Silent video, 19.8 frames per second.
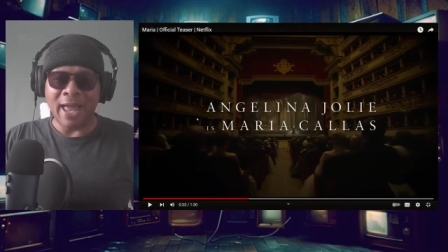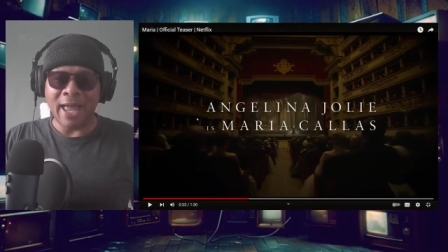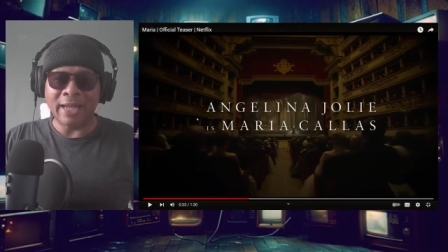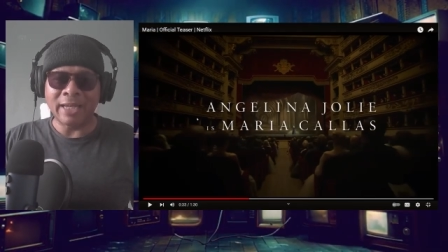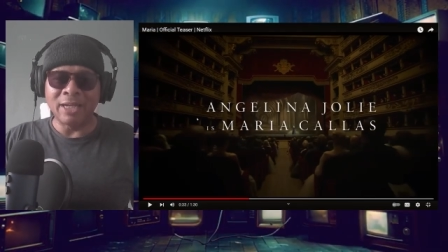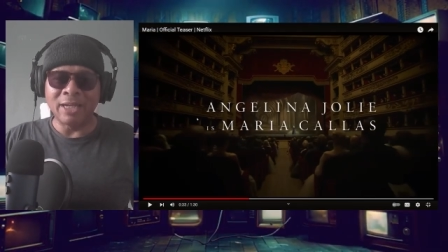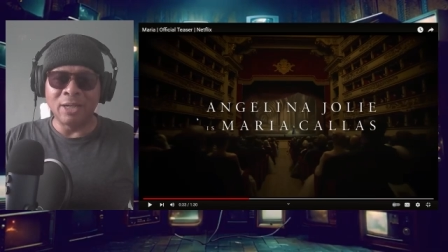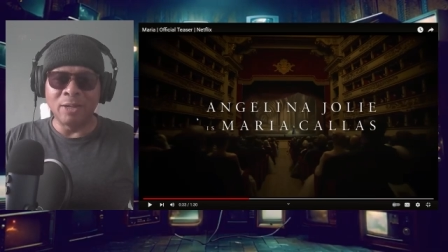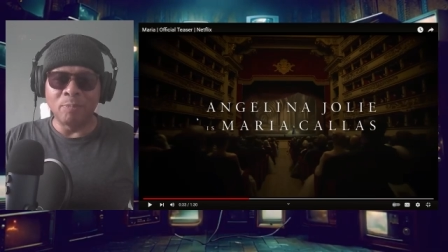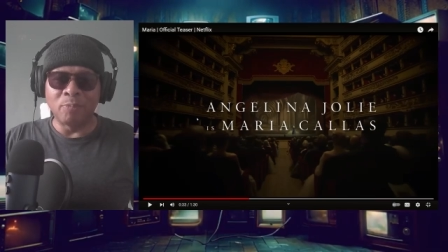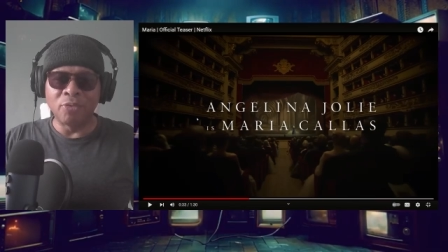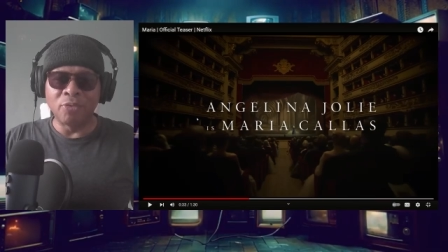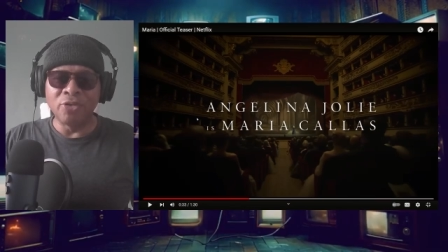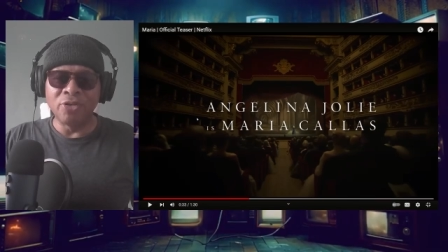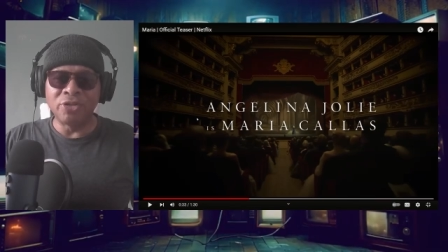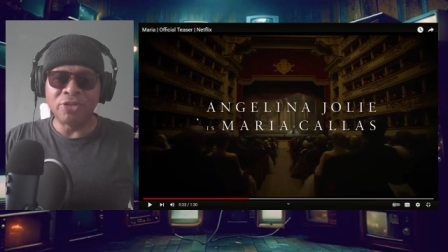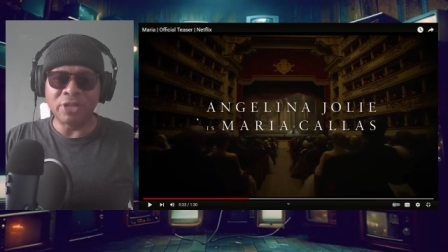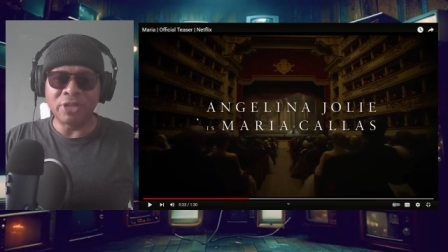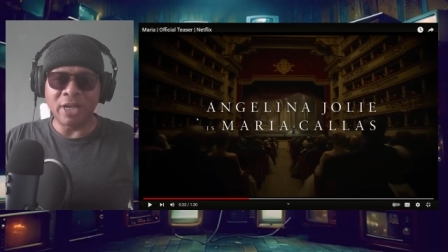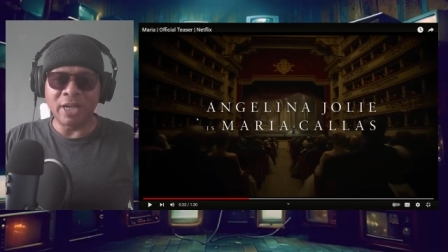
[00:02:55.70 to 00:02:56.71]
can
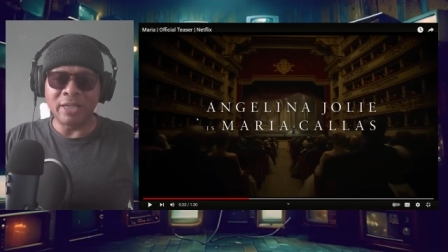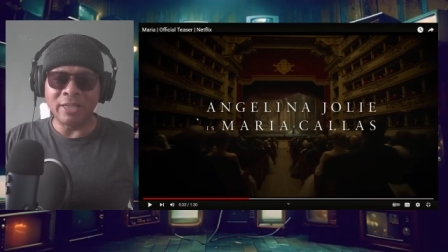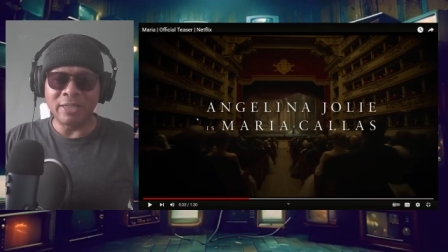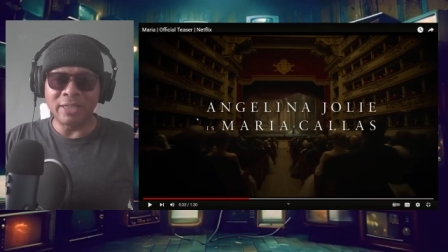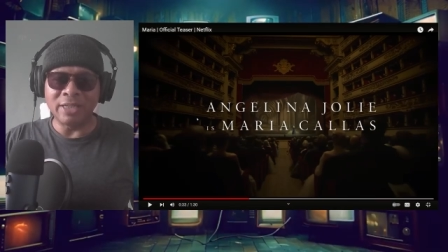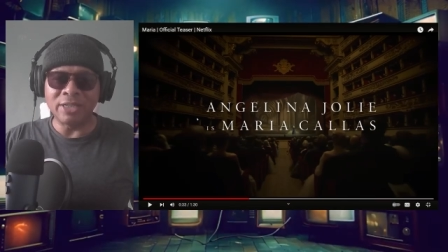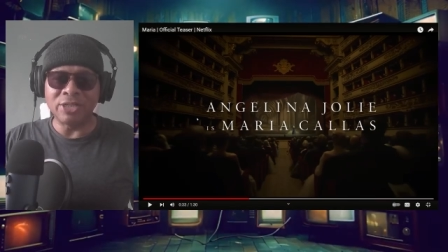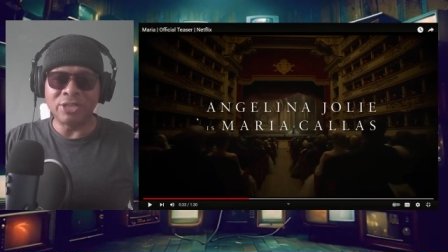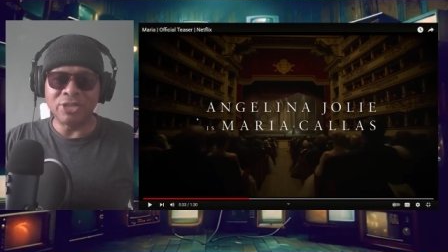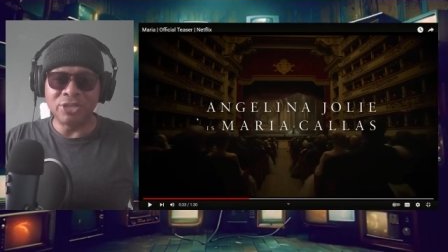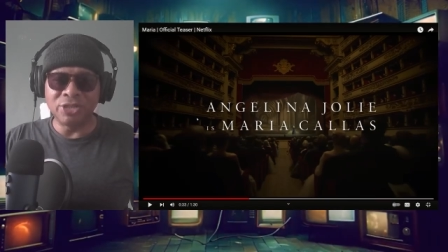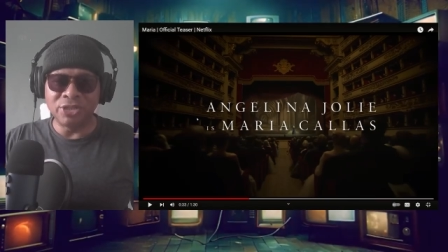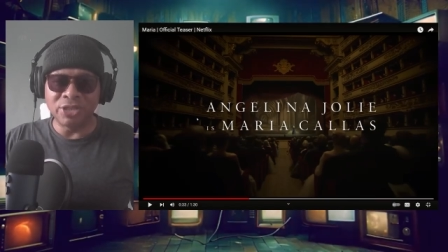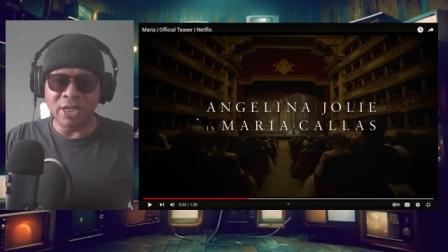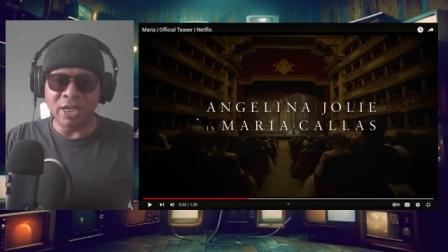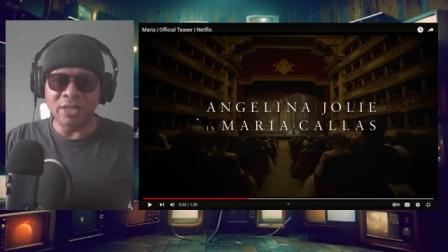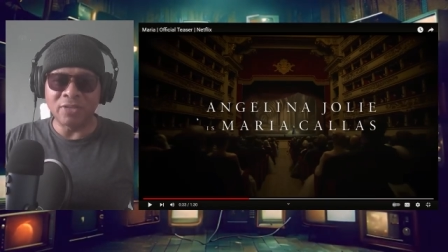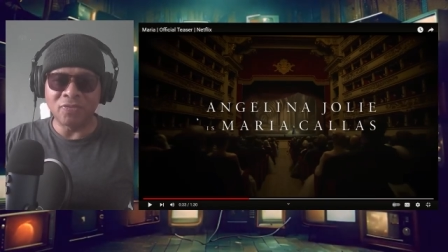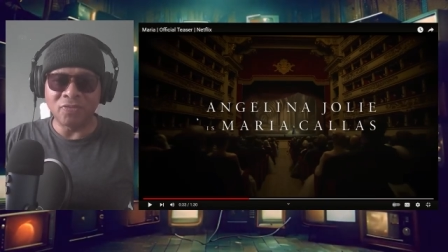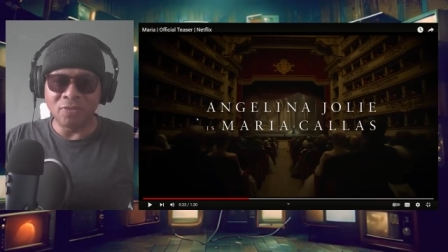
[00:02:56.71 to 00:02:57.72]
appreciate this
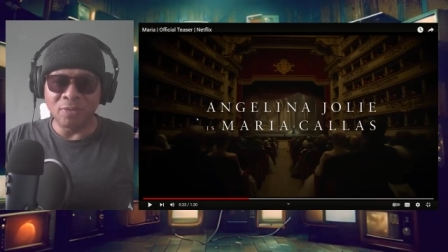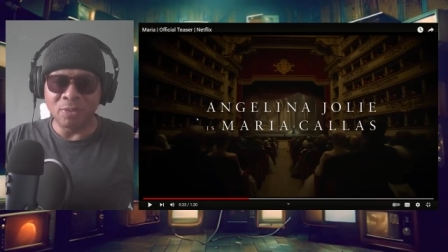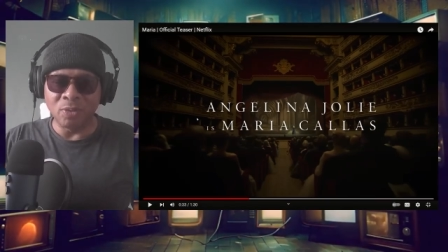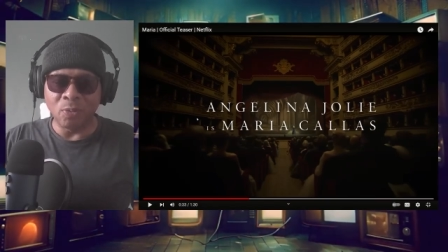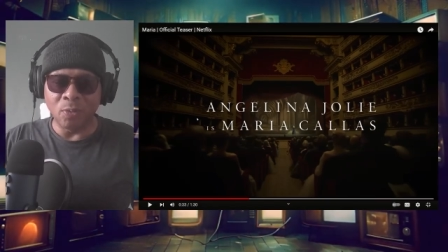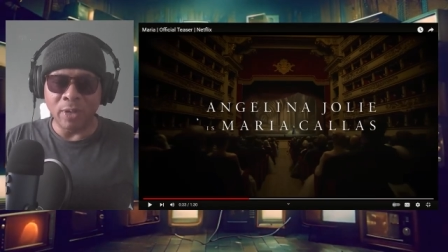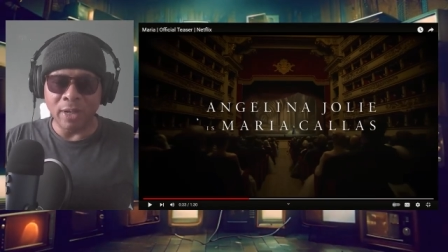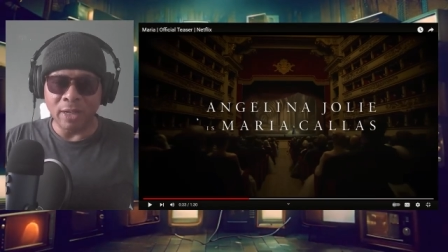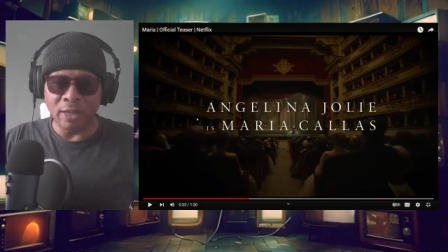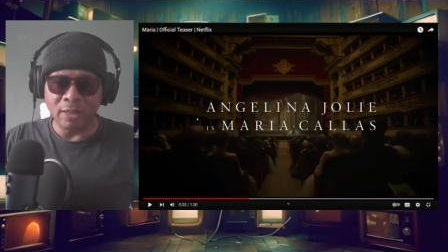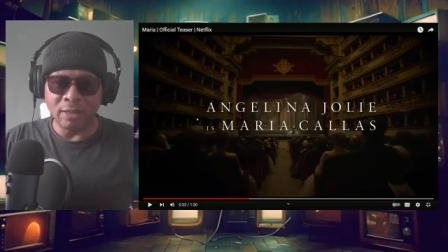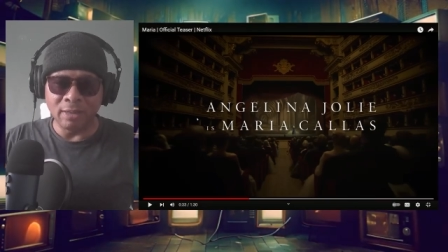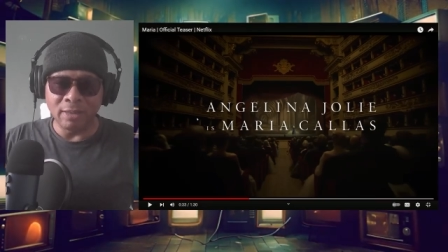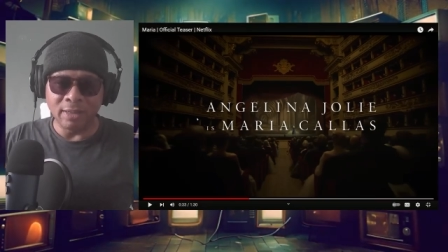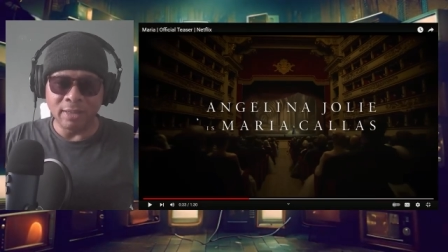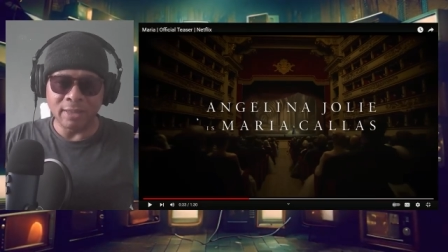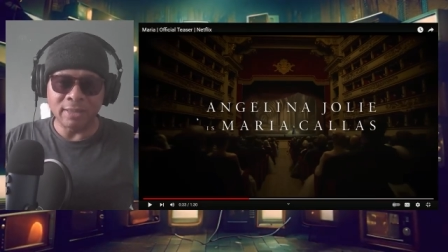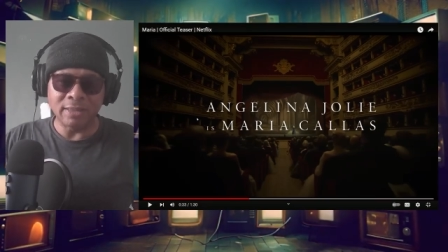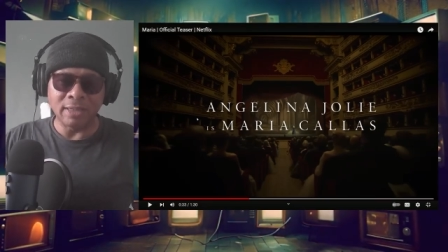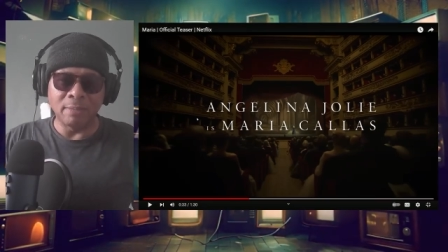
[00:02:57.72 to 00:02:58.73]
just from the way it
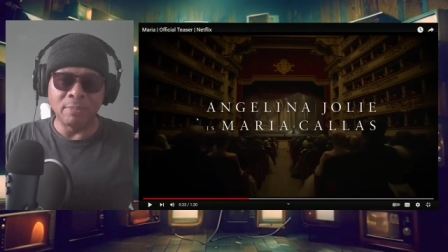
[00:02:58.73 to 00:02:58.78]
looks.